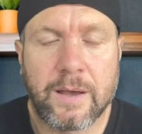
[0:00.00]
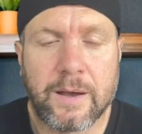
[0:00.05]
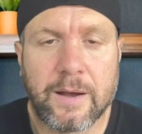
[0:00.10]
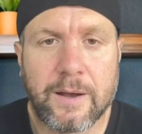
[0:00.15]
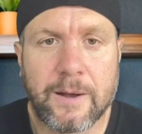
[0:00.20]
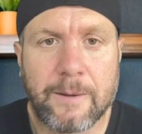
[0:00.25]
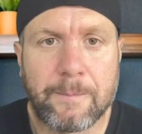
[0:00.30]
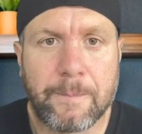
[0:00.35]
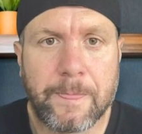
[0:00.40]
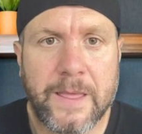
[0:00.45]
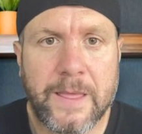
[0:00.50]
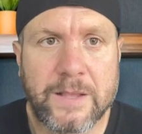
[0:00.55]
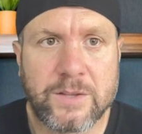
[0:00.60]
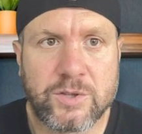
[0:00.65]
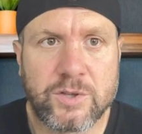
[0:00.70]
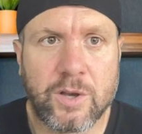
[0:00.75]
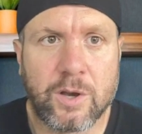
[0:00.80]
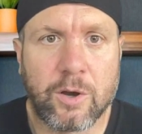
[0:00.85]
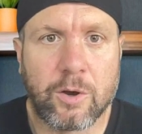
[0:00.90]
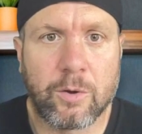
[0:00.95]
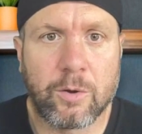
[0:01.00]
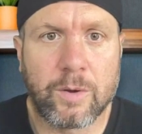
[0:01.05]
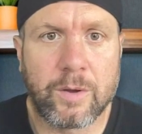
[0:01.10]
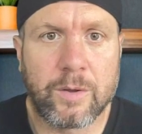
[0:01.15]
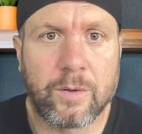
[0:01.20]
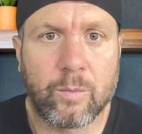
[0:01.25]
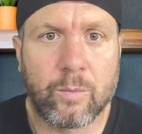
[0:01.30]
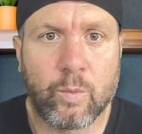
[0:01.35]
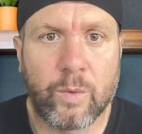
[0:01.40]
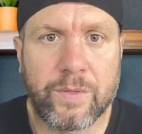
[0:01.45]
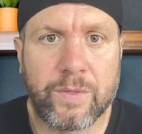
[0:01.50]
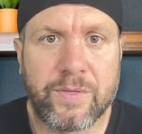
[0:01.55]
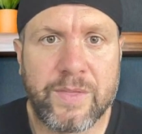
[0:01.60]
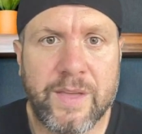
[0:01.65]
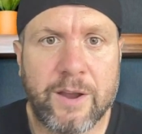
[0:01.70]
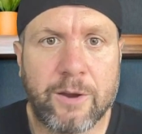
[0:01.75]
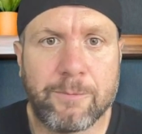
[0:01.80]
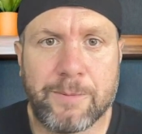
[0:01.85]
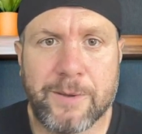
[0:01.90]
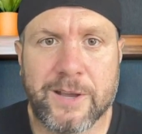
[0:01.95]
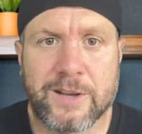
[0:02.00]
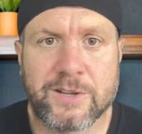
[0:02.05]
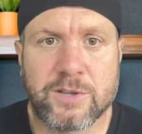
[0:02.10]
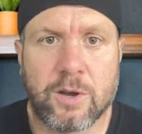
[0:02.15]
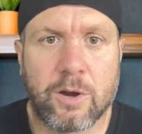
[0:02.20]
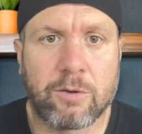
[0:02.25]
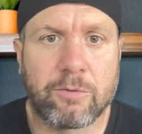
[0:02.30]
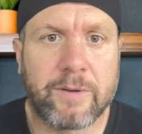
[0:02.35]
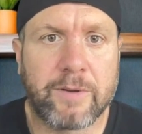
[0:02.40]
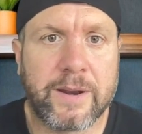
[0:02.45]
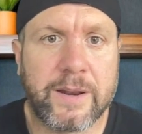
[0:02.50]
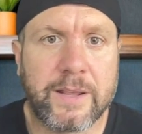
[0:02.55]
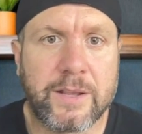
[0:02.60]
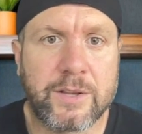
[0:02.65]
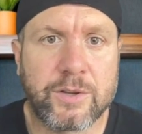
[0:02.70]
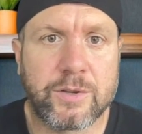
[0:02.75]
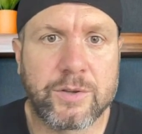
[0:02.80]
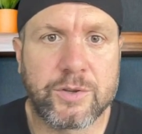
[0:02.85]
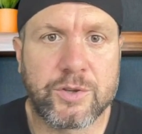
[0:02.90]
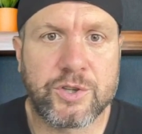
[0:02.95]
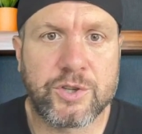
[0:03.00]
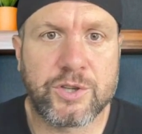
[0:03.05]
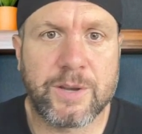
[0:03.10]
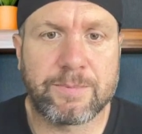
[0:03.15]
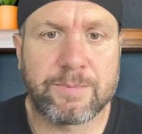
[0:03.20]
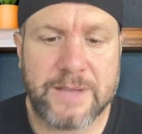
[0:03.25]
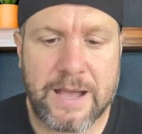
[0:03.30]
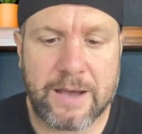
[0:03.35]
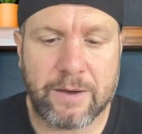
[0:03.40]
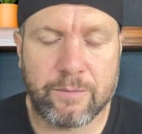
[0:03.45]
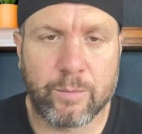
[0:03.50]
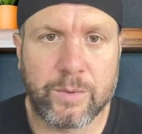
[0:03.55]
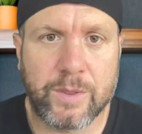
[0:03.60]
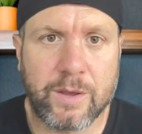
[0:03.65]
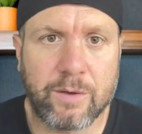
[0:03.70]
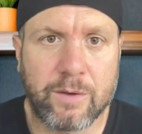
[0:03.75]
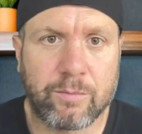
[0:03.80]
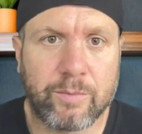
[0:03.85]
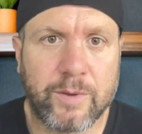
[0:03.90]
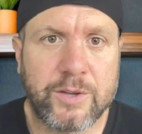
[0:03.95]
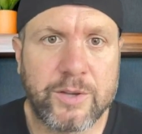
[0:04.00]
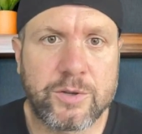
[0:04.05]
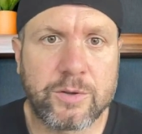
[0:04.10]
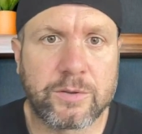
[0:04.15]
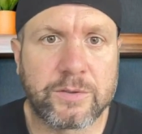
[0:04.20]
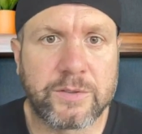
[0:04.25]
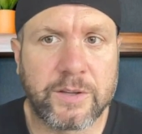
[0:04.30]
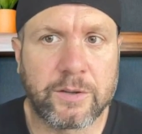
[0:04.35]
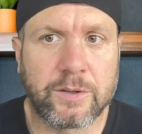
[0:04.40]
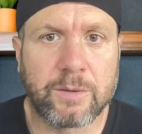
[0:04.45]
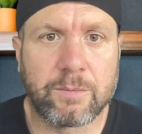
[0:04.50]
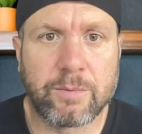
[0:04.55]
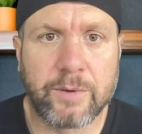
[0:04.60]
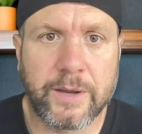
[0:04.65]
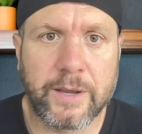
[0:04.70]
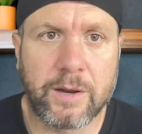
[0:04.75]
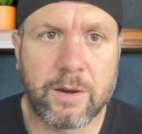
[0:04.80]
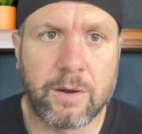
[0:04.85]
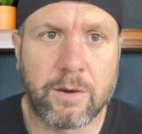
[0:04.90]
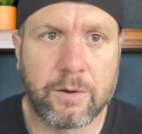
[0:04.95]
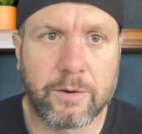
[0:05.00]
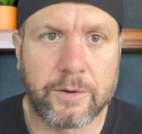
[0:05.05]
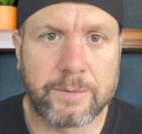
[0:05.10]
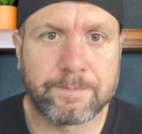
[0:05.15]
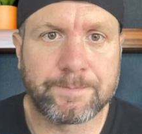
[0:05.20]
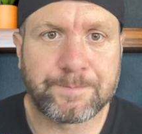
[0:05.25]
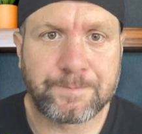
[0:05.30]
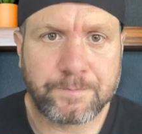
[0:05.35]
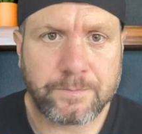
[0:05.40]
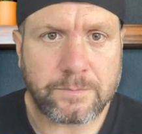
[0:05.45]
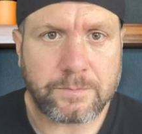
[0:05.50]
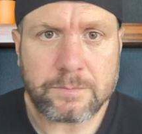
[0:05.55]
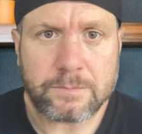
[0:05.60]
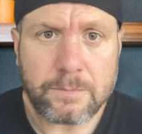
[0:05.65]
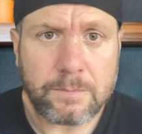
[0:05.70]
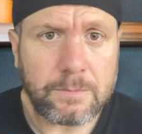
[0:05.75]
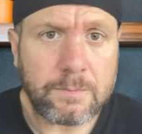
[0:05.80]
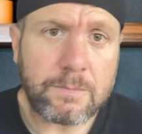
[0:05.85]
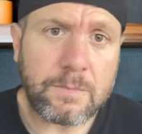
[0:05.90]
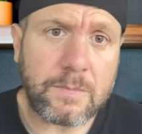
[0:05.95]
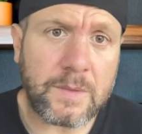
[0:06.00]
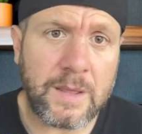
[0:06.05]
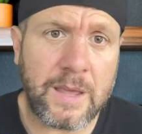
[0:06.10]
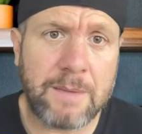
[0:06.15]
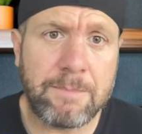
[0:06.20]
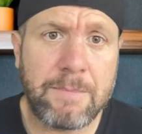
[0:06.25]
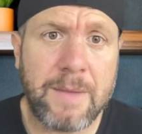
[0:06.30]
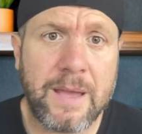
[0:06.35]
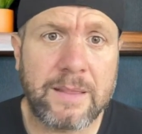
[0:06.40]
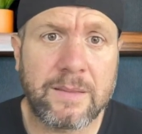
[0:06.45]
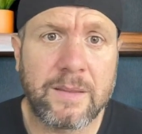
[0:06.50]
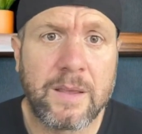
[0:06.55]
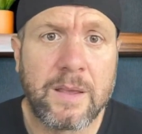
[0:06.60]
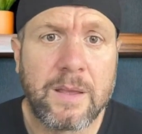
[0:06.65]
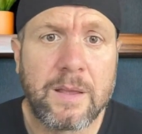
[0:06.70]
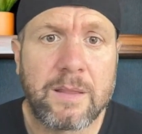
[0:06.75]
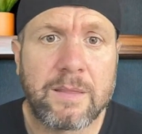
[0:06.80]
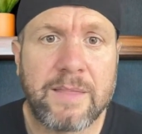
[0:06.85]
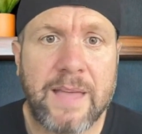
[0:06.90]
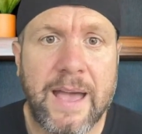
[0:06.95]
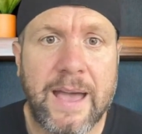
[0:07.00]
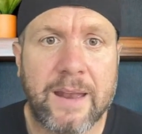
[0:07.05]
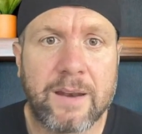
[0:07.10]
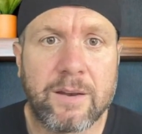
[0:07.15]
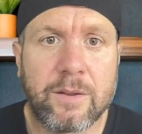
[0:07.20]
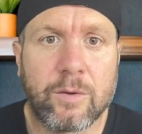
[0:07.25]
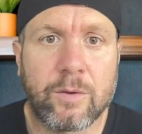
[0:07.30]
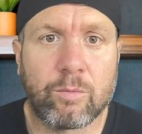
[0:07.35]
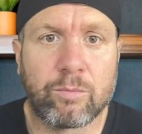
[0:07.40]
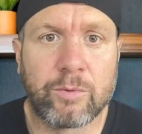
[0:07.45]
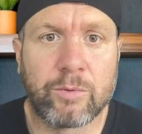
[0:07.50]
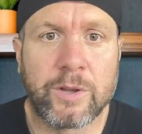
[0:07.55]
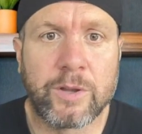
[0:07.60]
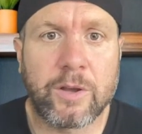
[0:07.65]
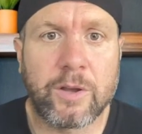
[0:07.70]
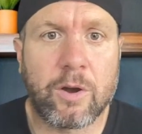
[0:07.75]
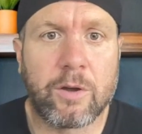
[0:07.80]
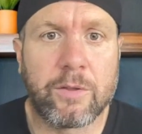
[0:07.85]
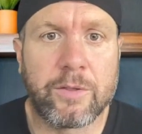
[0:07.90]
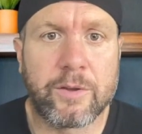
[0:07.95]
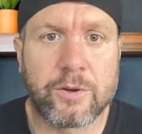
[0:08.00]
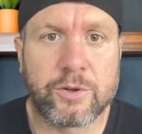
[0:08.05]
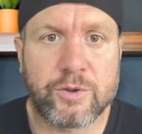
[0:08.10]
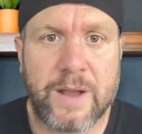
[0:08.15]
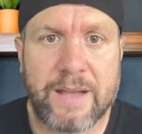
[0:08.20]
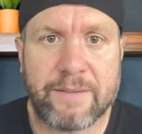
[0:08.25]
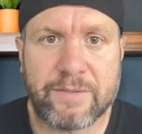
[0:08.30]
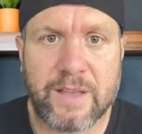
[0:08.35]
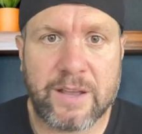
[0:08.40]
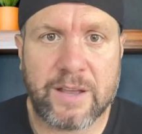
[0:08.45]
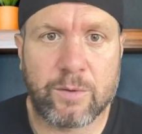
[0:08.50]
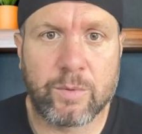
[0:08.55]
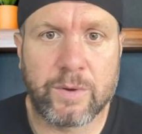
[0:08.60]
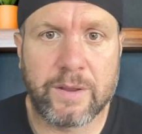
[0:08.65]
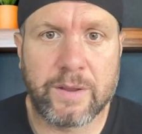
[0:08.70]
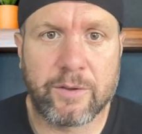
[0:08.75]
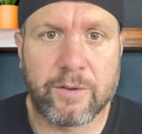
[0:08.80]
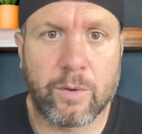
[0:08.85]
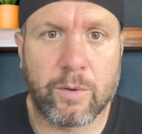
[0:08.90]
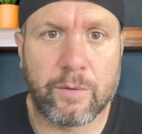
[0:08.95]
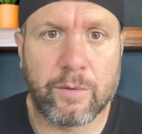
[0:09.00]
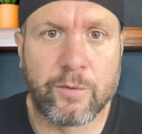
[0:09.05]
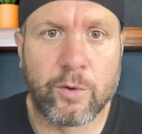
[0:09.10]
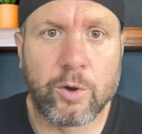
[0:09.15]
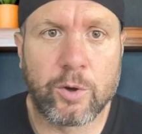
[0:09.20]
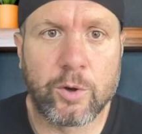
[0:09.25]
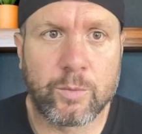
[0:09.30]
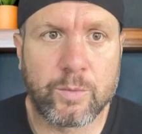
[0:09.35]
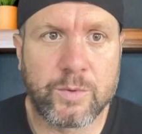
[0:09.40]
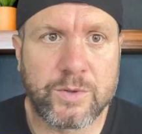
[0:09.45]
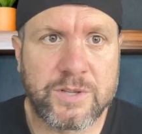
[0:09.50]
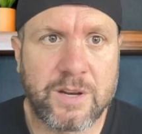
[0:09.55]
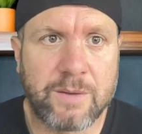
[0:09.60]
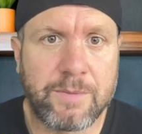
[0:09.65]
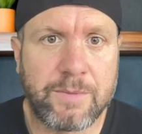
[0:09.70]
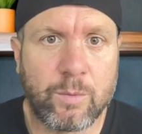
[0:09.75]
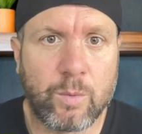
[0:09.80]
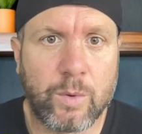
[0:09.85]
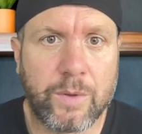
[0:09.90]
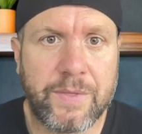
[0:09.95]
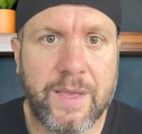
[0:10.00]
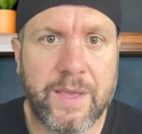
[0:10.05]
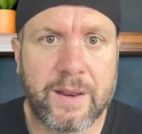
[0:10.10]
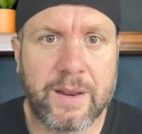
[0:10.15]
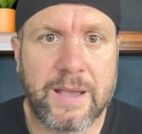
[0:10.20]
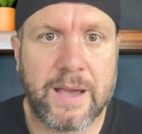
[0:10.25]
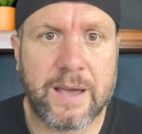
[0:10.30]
And so with their picks already shipped out with the original deal to bring in Harden, it meant that really all their draft equity going forward was going to be what they had